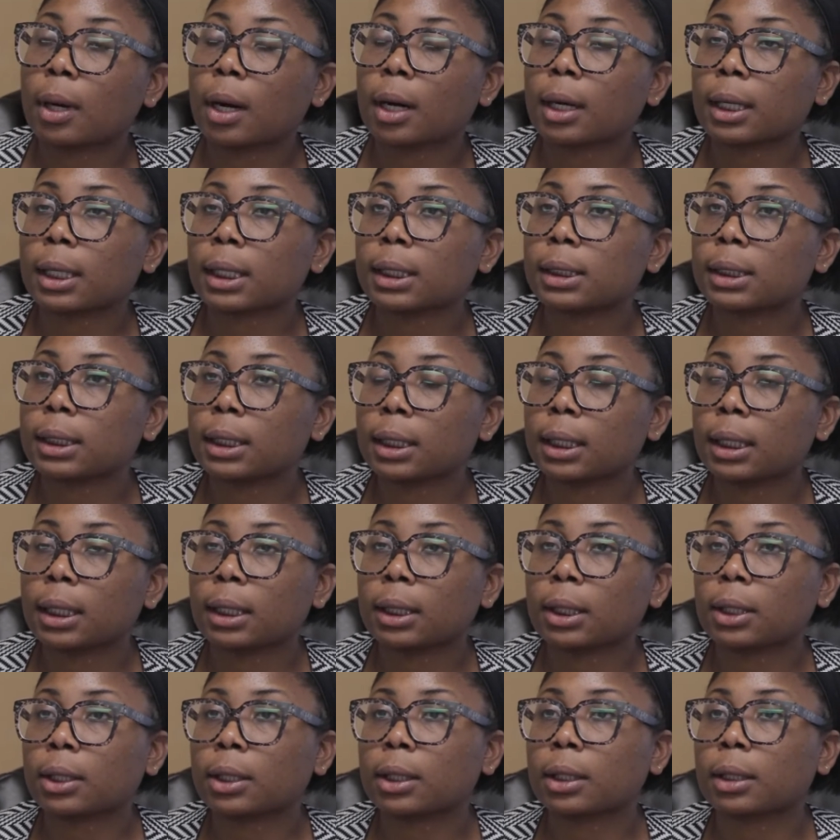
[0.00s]
are exceeding
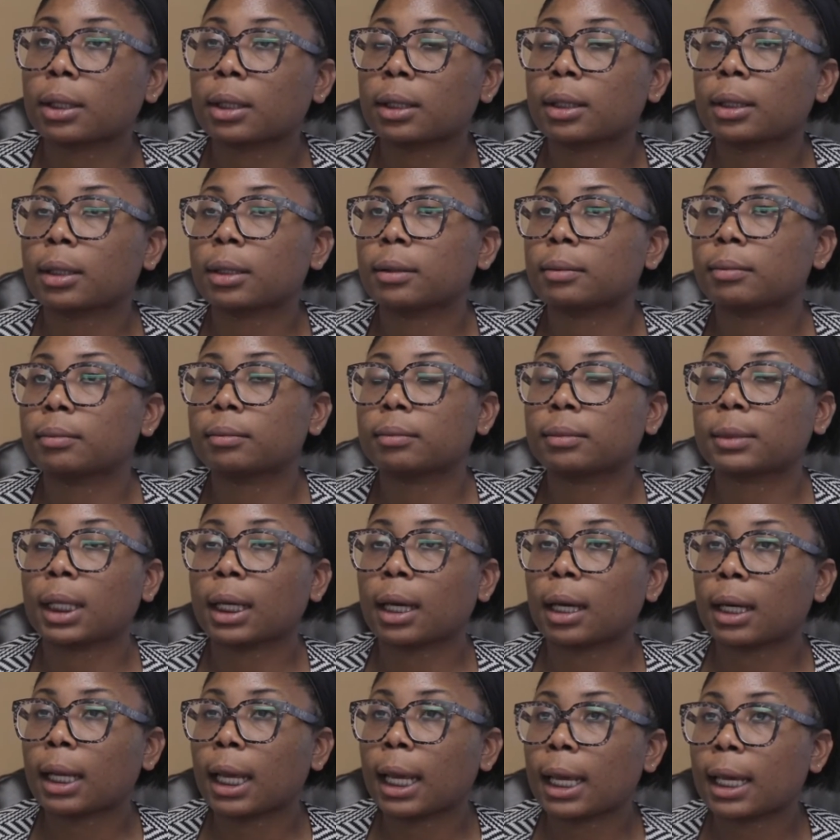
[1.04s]
they
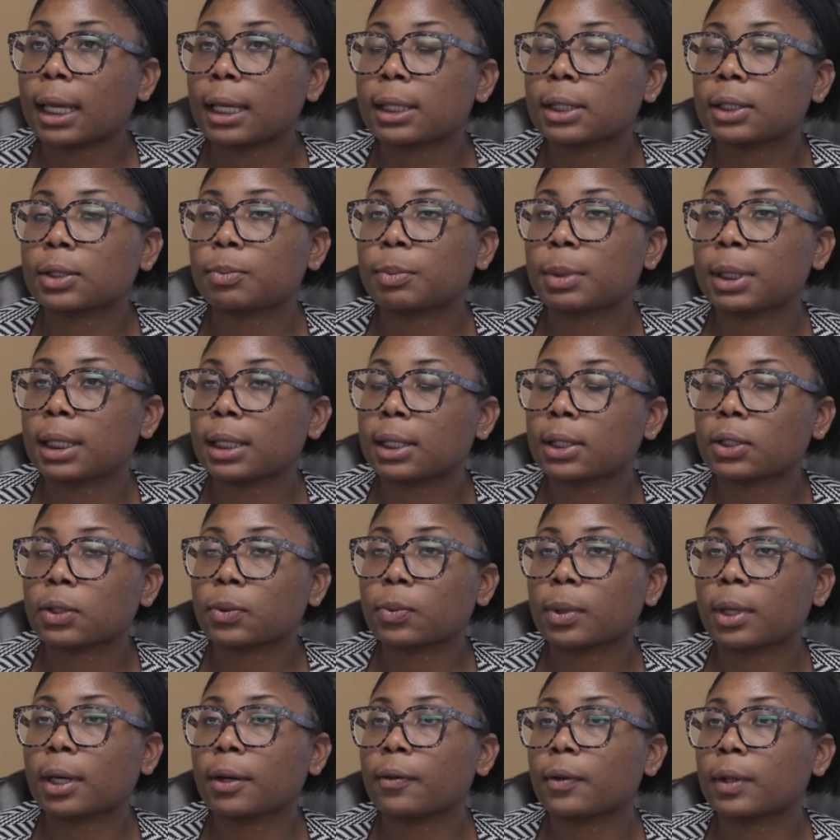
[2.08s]
got A's, B's,
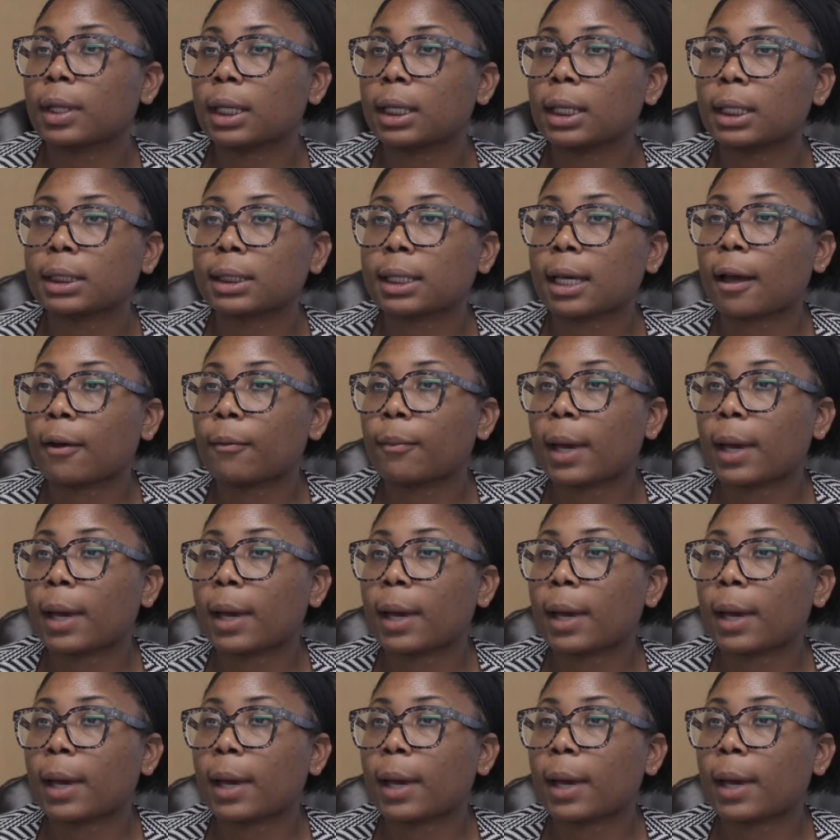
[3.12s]
whatever they need to have